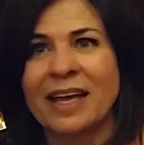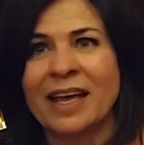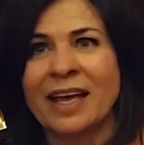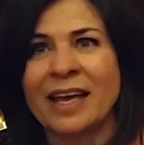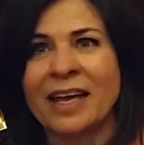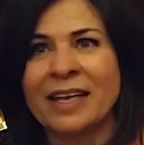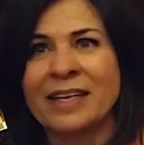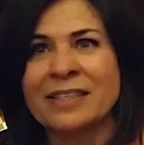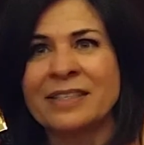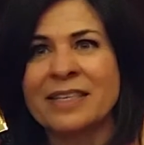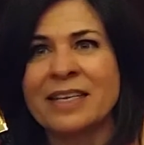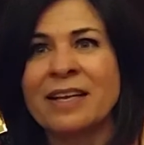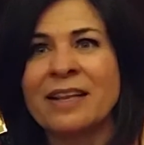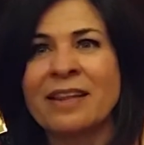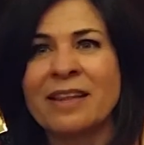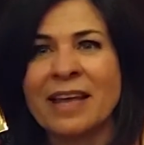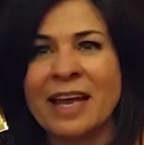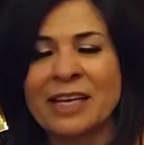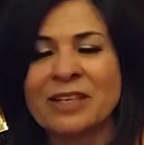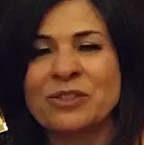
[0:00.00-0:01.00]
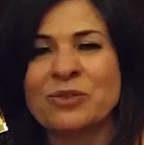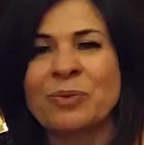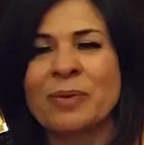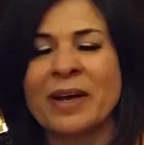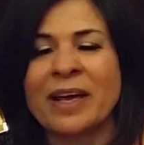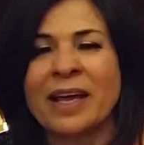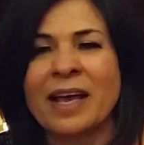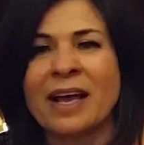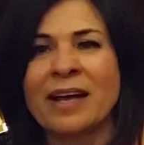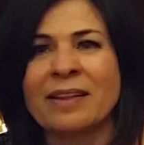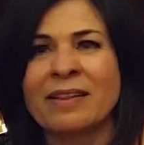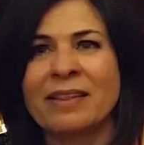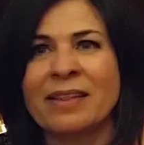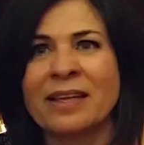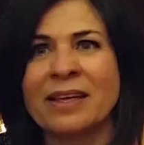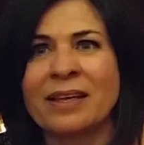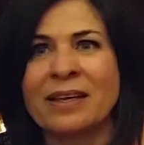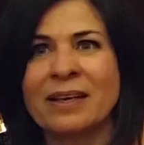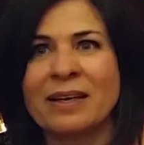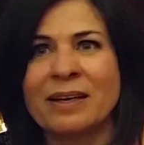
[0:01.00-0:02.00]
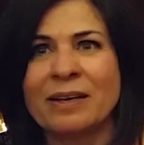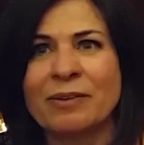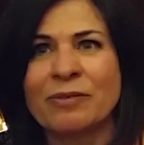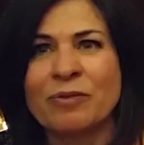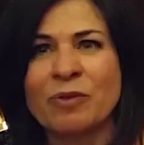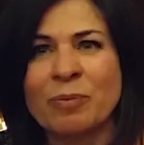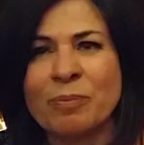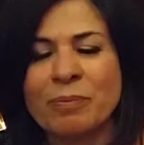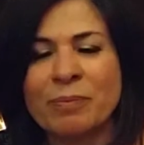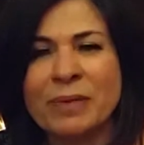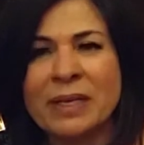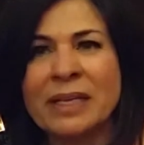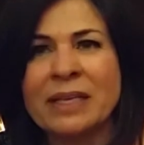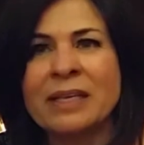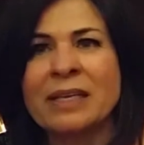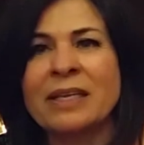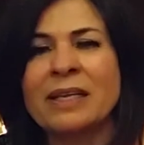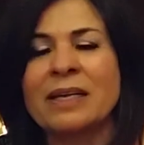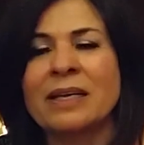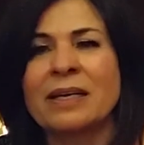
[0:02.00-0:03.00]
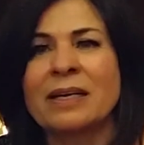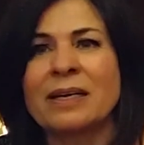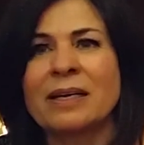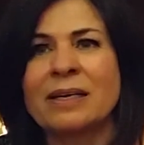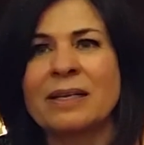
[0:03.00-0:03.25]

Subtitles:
And in that way, I think for me,